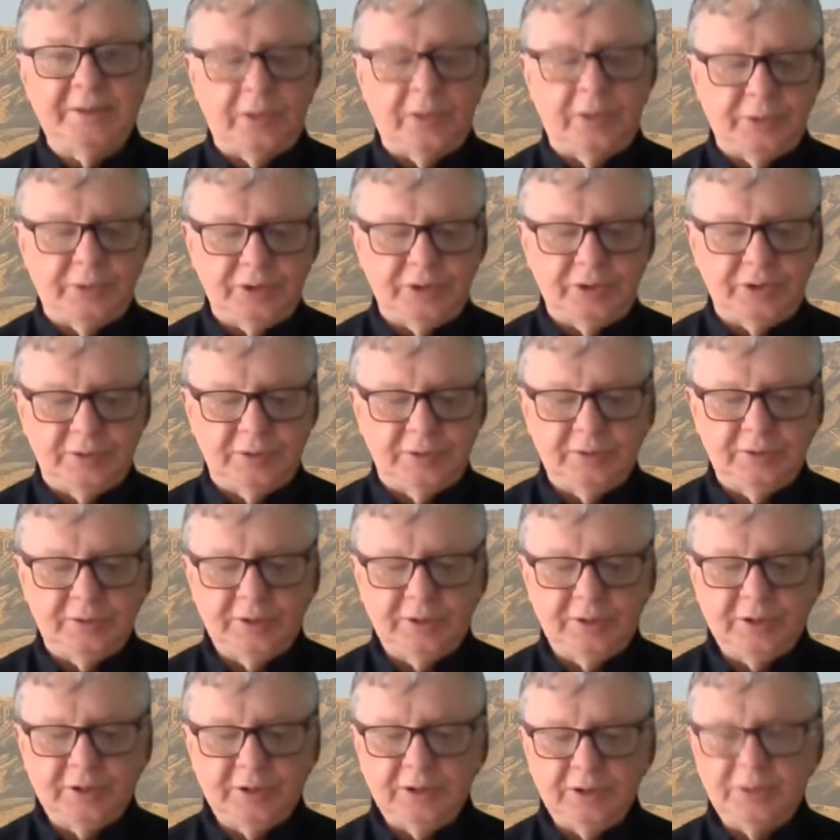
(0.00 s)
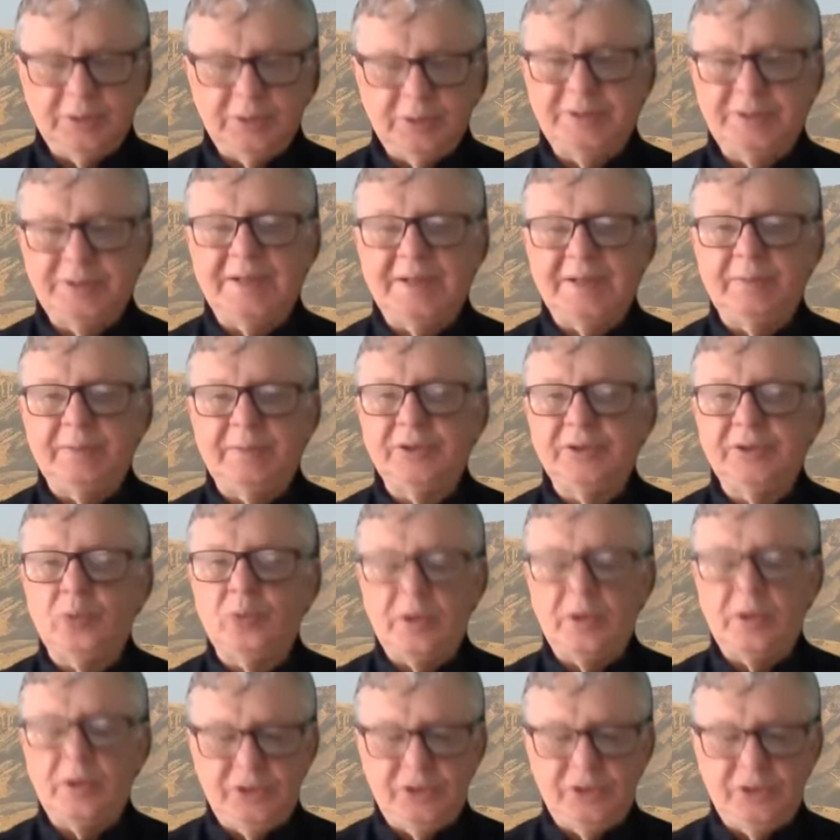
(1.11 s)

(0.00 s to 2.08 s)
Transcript: origin, to establish one